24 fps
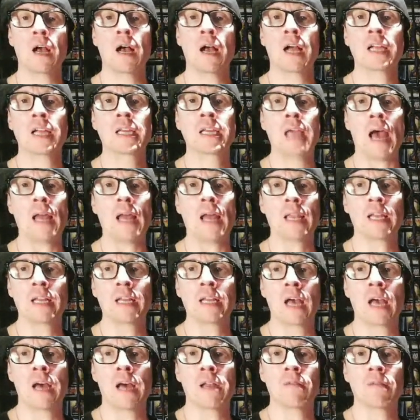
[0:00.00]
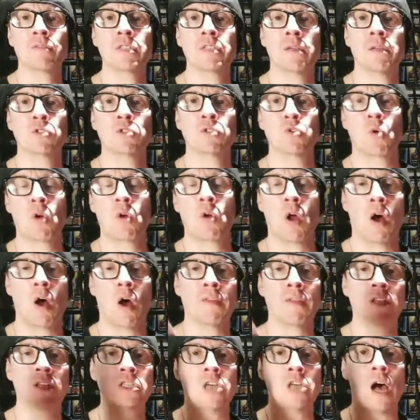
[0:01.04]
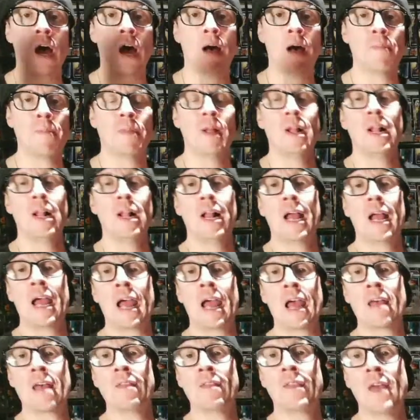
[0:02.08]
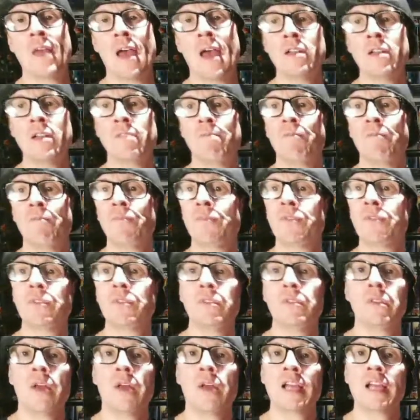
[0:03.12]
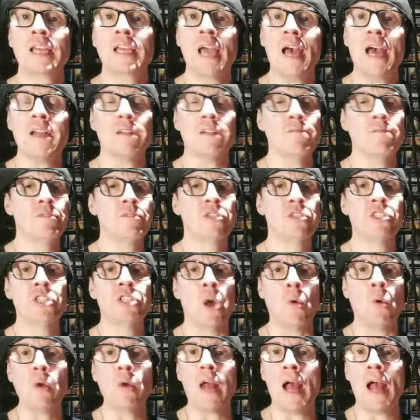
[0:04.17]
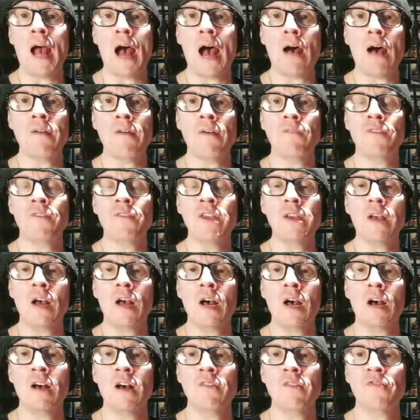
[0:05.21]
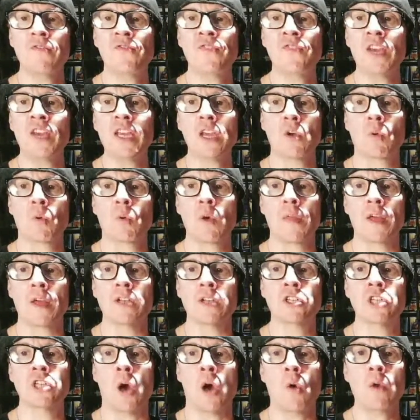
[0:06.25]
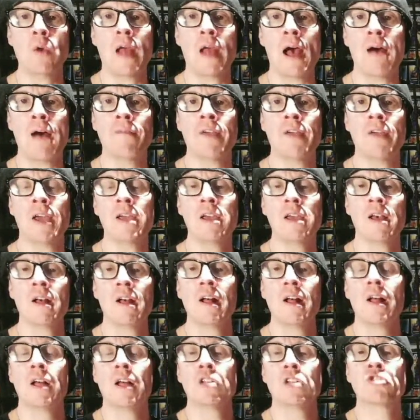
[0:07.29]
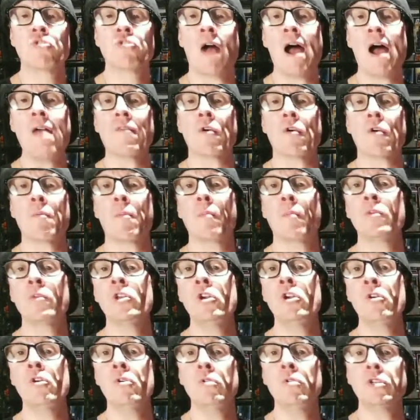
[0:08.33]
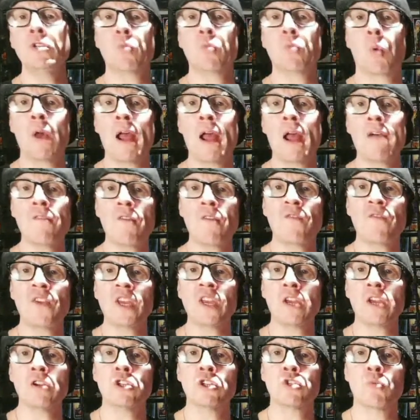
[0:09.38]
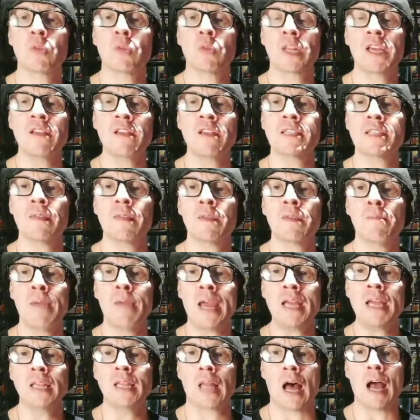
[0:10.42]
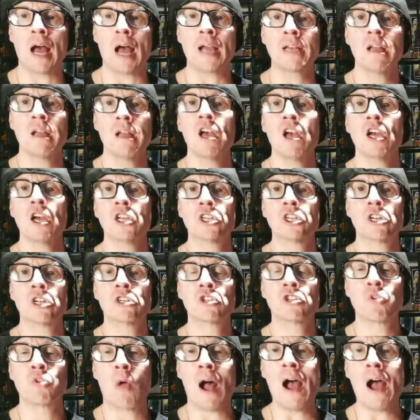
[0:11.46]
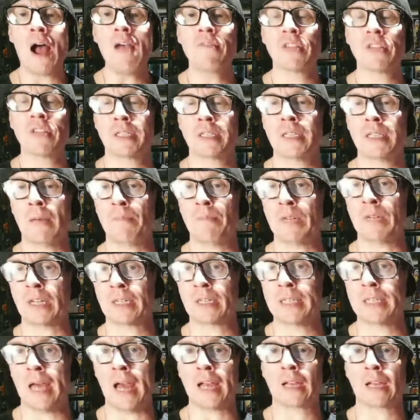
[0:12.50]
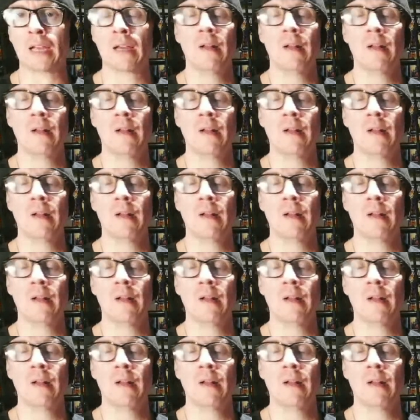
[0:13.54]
Gatling gun of some sort on the top. And then again, don't have a figure with it. Don't have a driver. Use whatever figures you release in the main line to drive the septic tank,